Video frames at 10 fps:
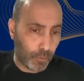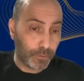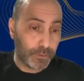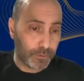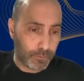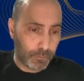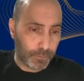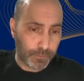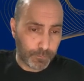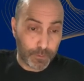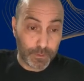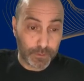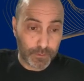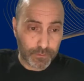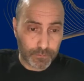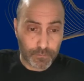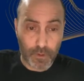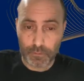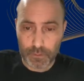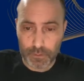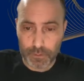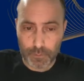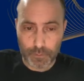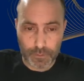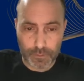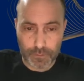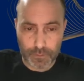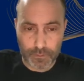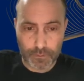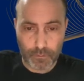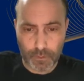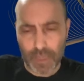ordinary parentheses, rounded parentheses.